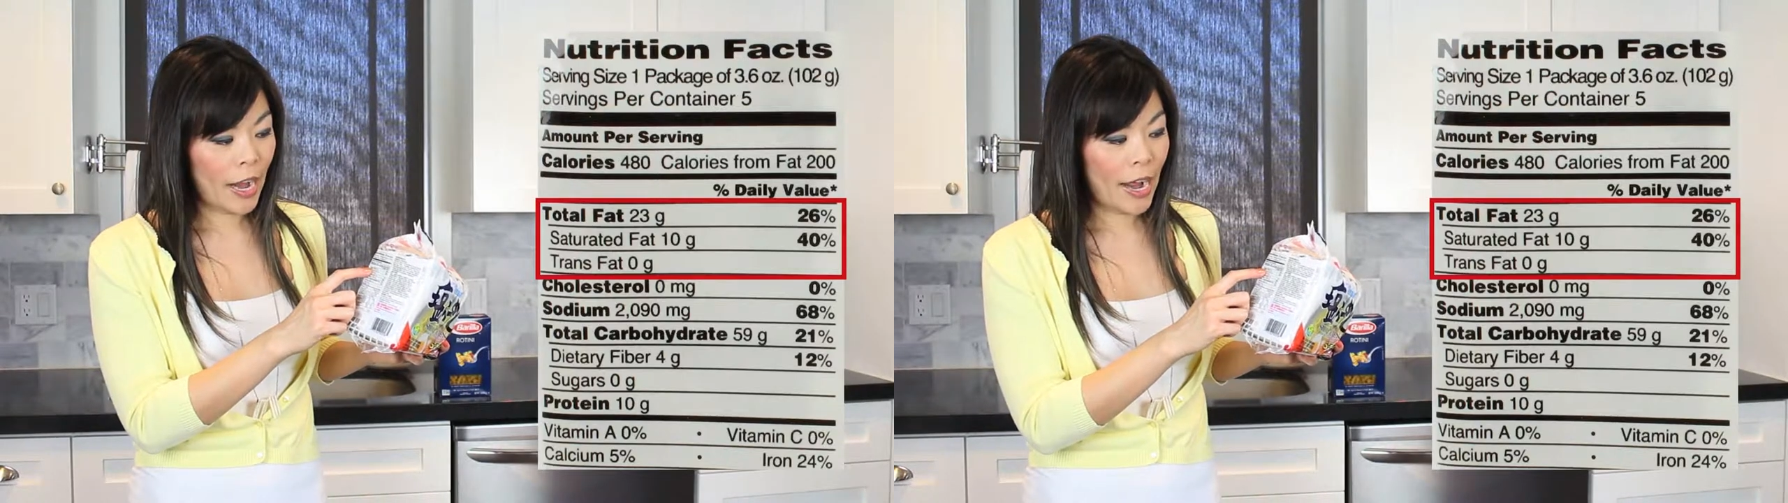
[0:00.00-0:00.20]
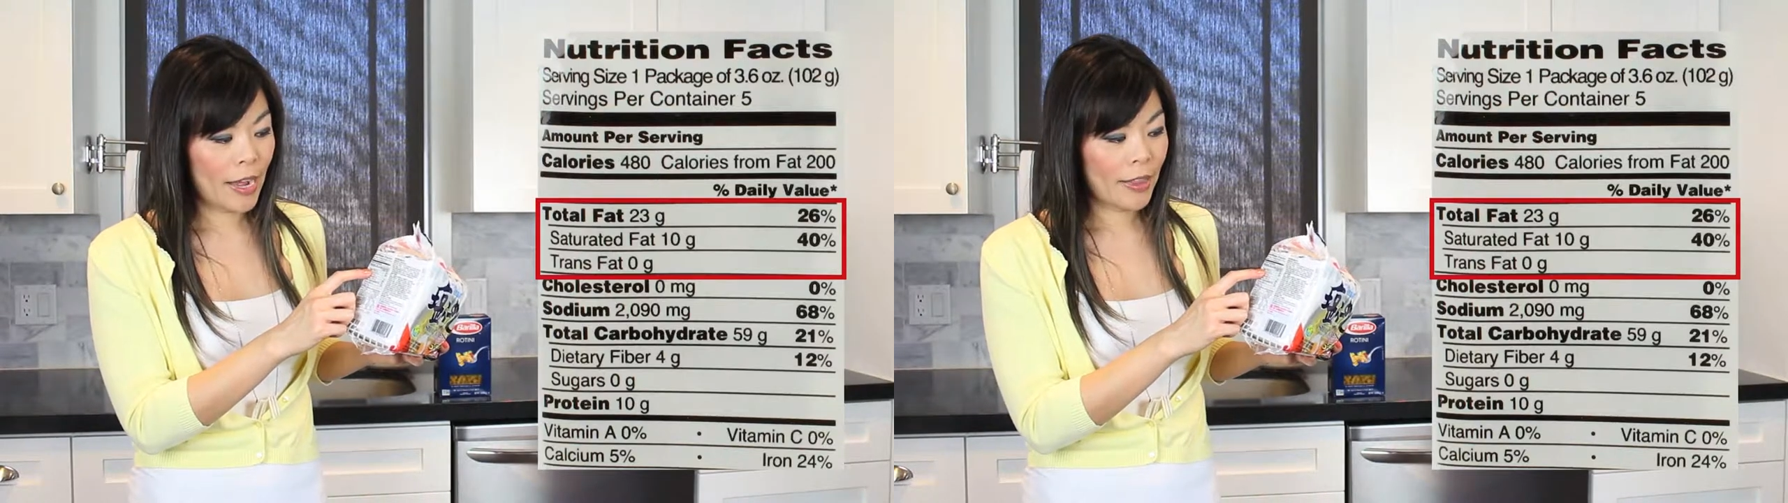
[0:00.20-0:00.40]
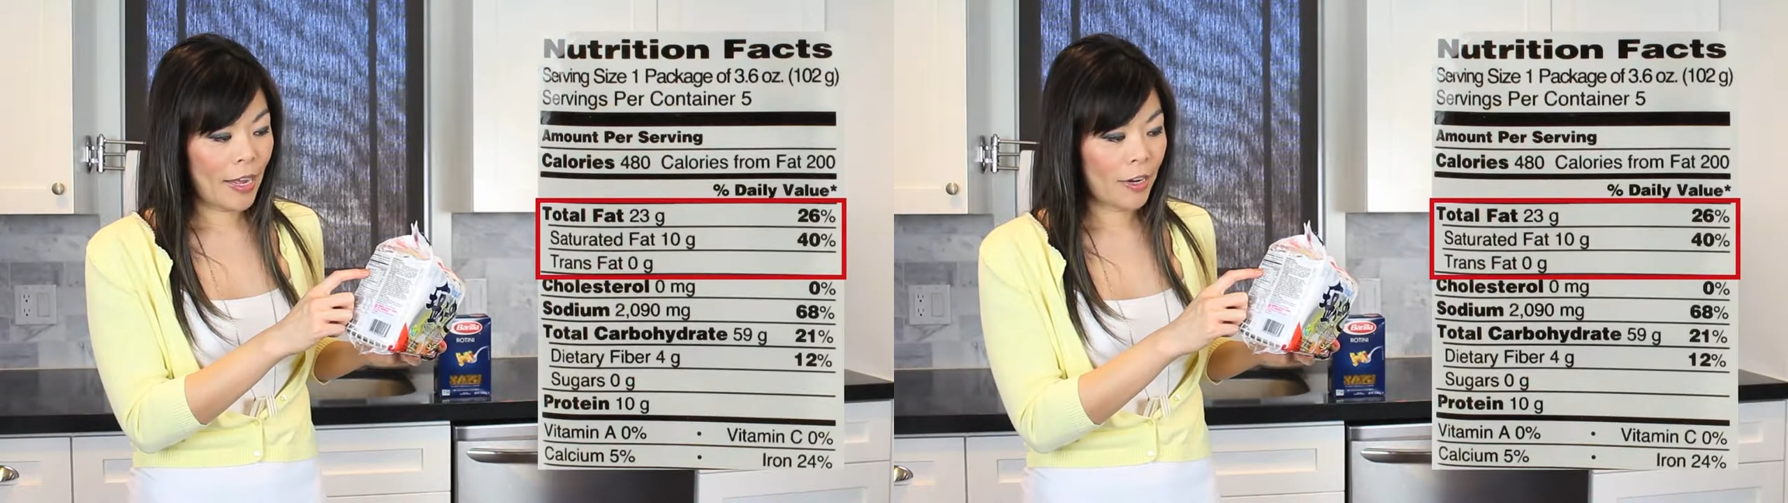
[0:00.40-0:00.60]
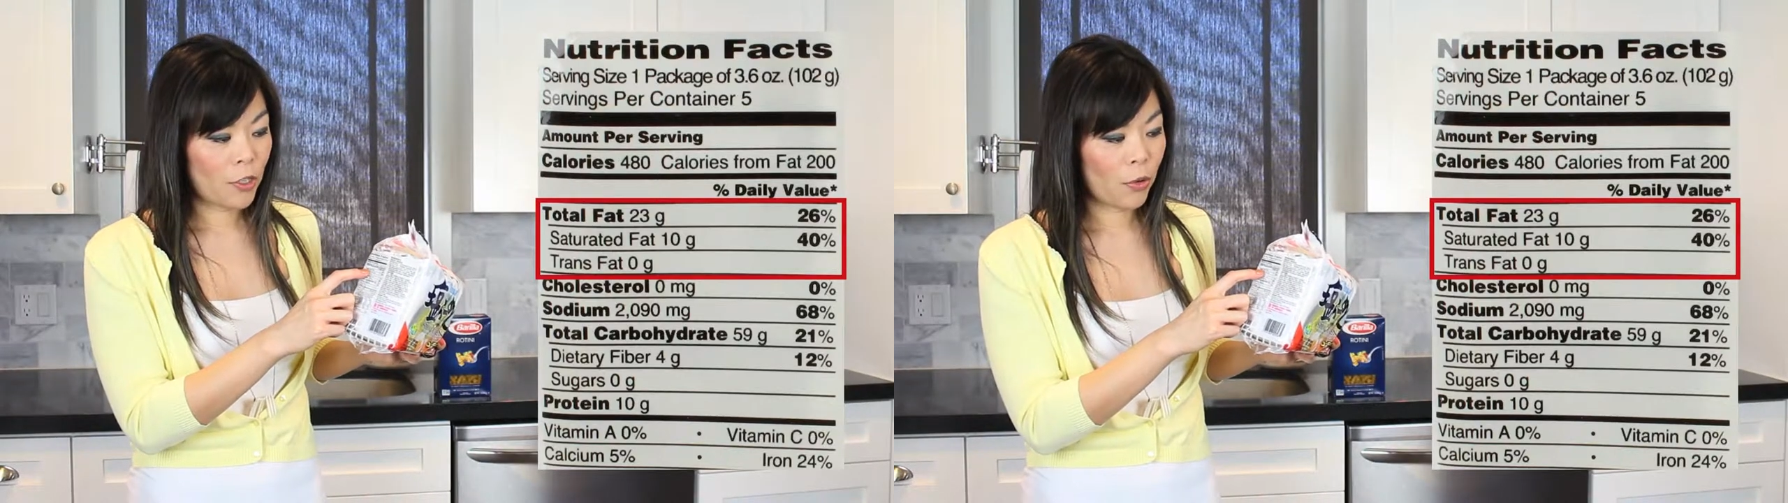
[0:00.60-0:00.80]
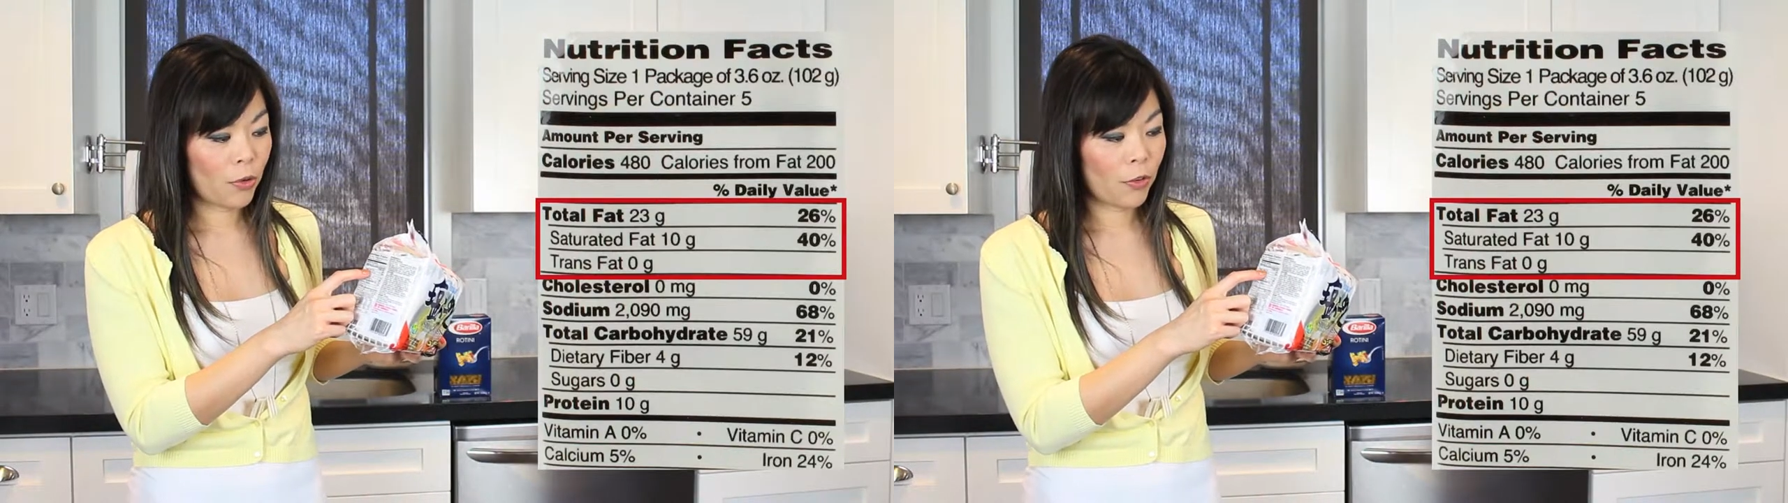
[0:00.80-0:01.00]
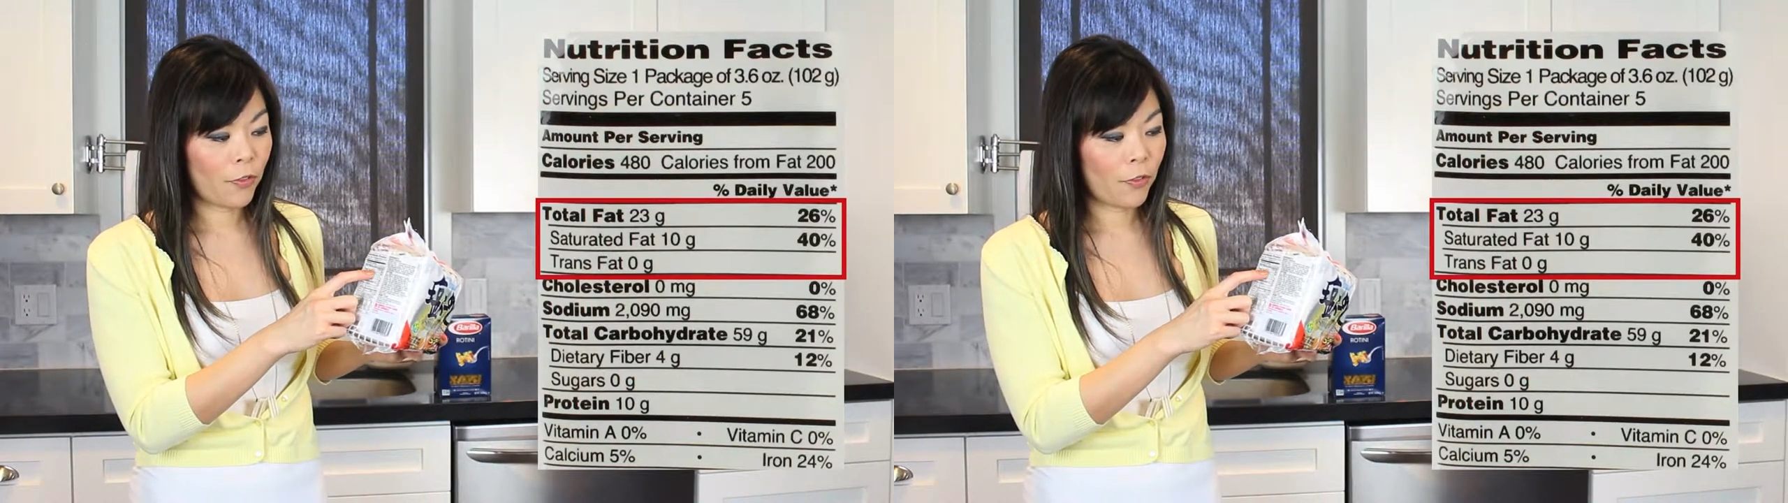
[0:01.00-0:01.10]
at that total